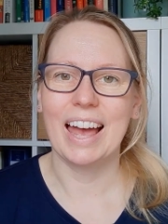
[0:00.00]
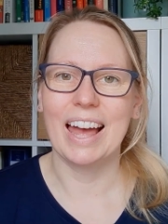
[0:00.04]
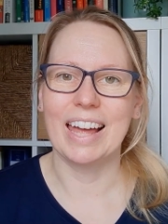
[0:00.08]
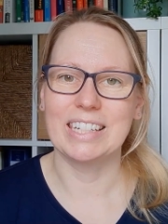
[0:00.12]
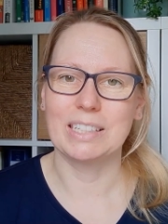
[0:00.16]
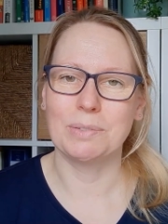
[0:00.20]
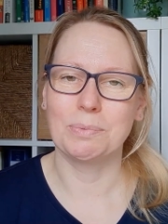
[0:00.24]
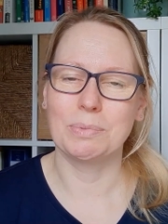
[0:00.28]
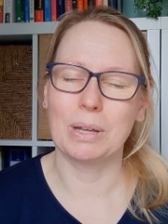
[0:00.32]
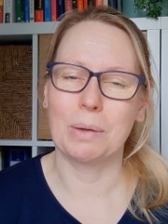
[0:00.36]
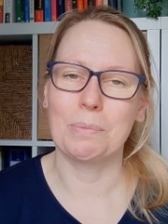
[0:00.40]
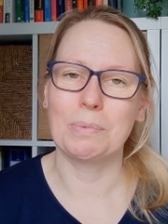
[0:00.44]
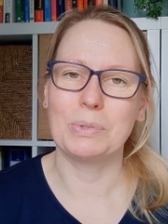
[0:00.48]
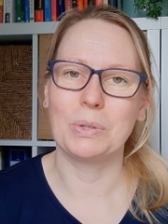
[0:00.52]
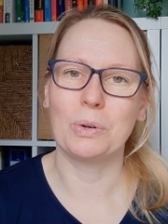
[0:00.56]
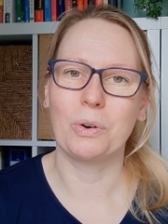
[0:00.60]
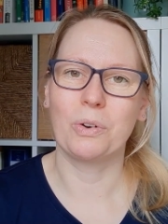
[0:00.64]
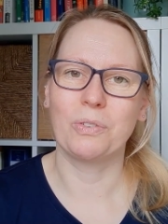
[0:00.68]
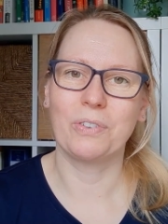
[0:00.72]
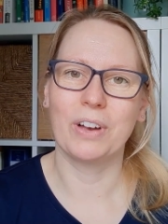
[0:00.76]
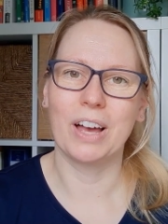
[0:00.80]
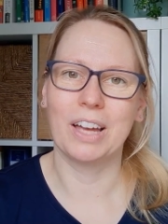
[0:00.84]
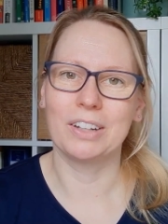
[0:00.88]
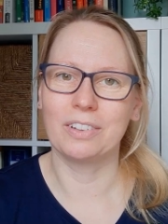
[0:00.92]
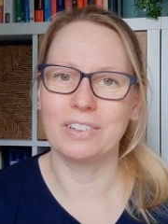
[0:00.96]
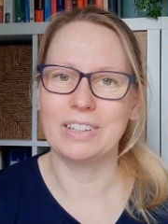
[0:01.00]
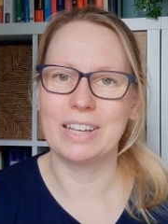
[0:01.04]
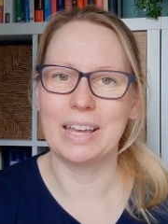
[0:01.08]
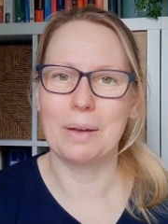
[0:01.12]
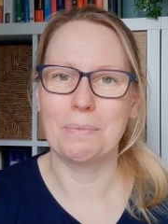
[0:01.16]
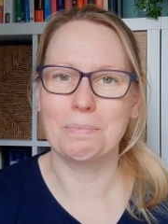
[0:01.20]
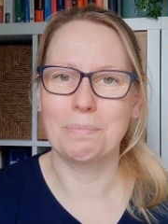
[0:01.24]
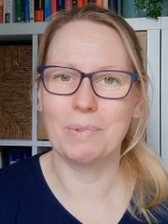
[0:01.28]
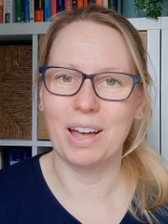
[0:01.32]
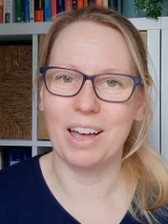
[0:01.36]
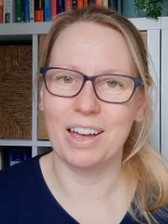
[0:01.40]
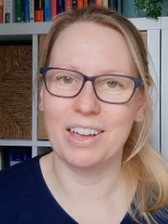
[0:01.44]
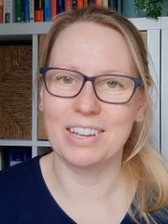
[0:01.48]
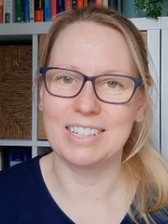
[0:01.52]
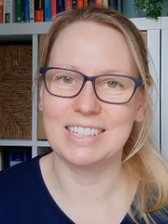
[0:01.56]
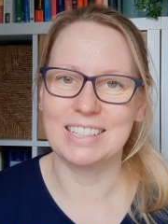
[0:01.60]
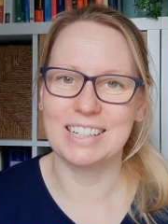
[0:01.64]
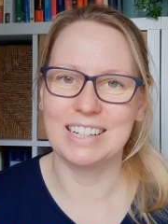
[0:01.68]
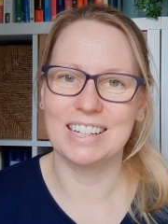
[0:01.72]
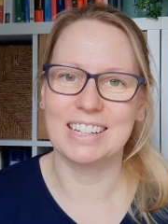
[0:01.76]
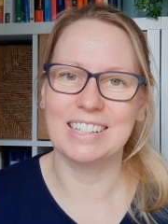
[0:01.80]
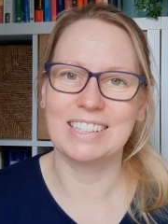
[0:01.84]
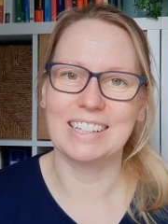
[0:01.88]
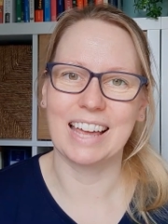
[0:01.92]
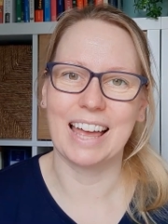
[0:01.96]
and sometimes your final year
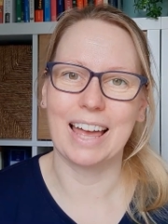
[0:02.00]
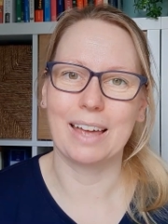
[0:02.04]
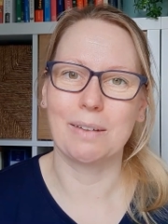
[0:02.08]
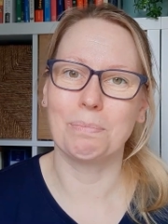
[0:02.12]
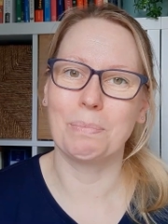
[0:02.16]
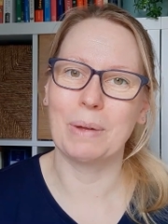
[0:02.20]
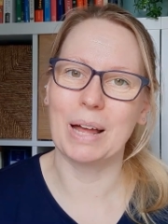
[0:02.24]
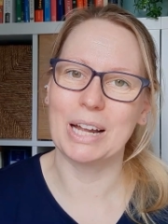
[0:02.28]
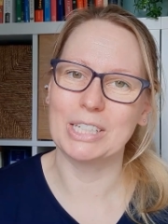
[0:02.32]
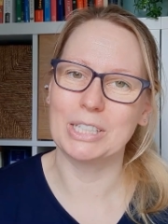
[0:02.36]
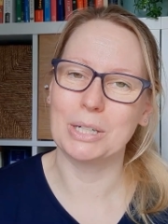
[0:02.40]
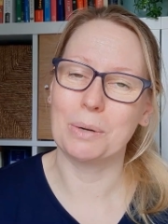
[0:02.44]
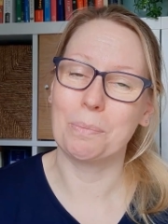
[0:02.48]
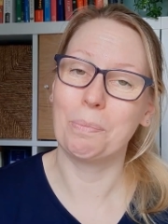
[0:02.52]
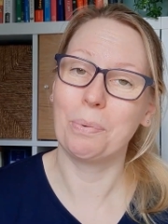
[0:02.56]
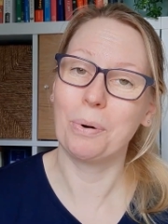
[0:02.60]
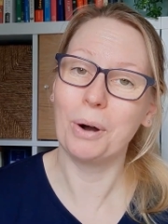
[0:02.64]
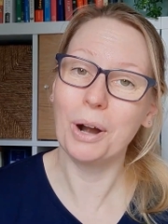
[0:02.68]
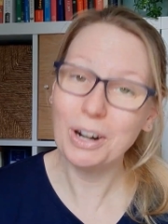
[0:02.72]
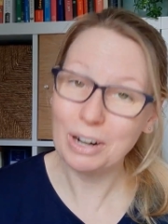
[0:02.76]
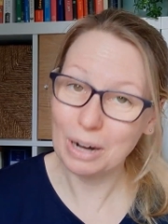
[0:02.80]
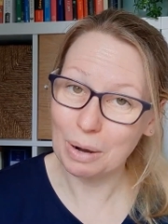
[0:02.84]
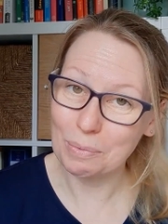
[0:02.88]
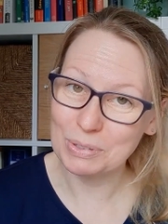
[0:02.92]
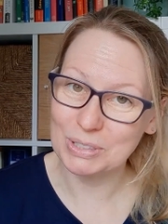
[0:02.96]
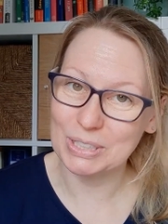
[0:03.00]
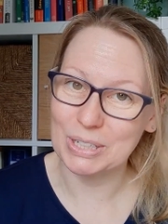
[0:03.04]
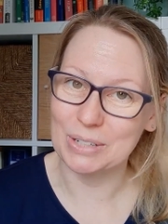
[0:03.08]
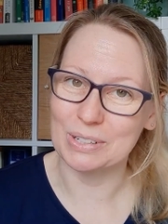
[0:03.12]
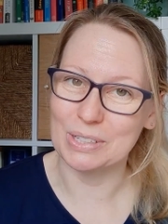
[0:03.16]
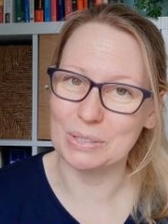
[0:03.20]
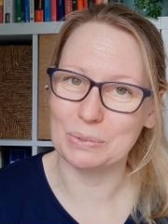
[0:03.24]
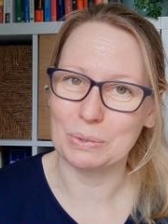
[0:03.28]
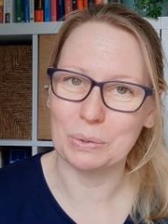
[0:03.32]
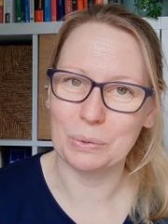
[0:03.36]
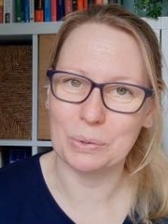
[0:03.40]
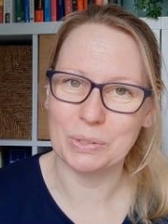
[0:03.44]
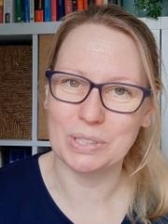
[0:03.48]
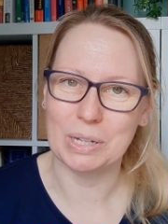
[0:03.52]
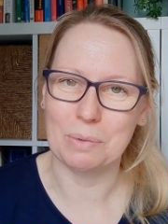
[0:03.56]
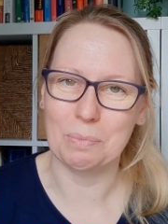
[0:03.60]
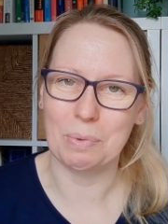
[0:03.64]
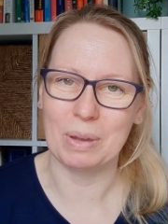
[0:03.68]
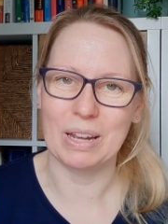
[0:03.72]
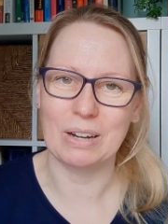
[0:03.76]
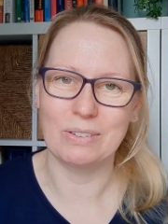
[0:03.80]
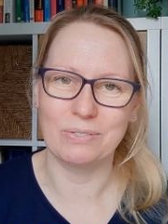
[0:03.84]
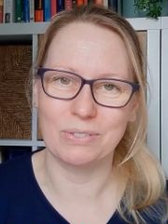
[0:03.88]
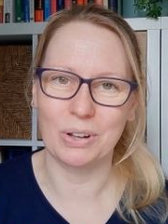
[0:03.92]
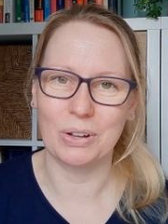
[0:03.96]
master's and bachelor programme students will also
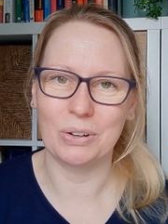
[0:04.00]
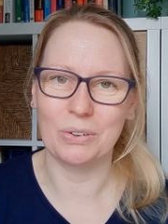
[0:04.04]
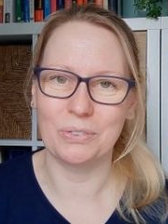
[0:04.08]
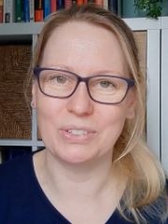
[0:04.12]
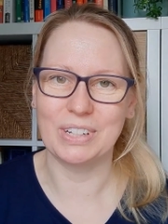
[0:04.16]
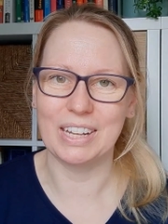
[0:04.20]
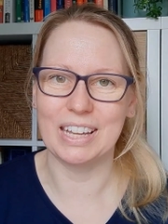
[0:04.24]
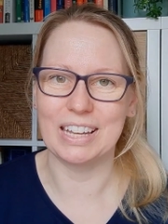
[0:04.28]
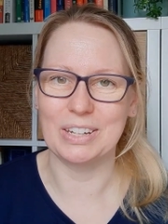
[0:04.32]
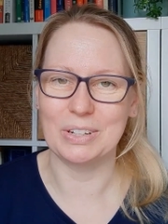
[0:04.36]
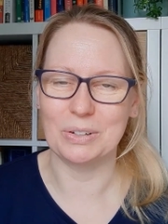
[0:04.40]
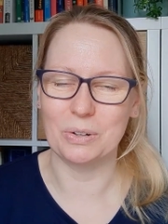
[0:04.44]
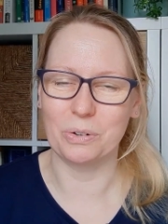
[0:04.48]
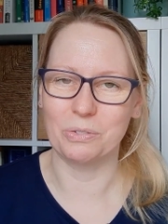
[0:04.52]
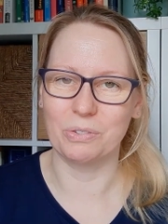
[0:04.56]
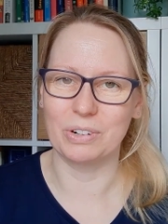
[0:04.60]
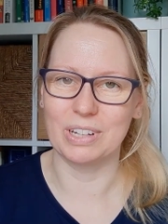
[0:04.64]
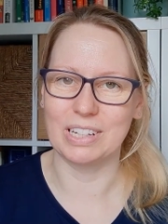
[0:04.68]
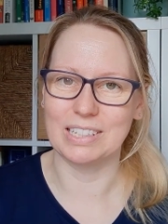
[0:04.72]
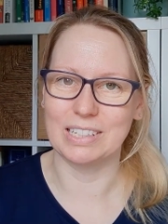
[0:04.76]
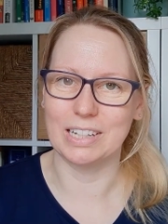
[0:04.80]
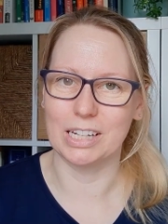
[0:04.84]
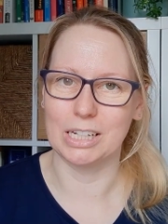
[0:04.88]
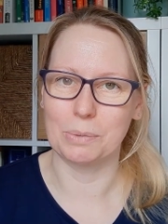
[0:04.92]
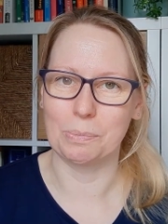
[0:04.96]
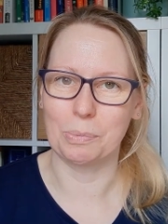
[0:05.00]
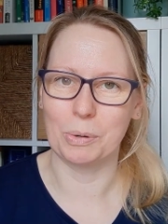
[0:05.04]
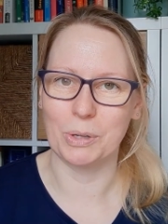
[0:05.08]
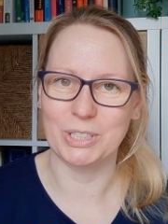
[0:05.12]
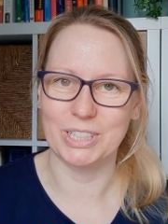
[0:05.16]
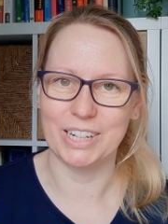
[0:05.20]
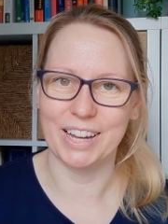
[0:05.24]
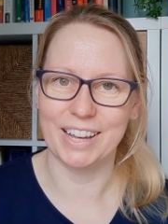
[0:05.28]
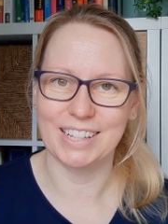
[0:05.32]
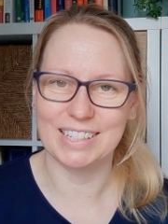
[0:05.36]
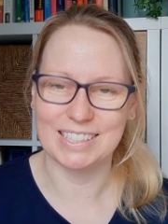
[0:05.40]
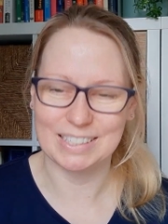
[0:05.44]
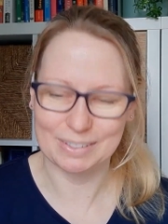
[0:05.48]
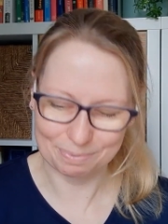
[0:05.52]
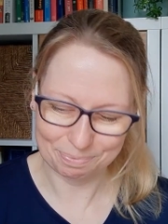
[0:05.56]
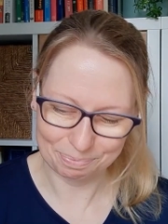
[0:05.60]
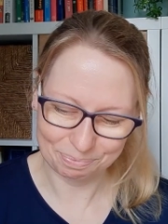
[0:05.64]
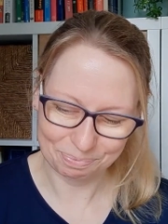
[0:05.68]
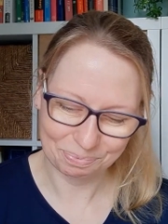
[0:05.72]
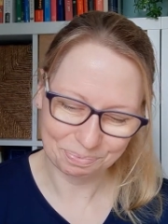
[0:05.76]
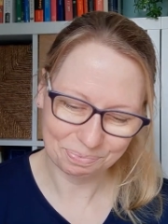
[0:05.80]
be involved in your research projects.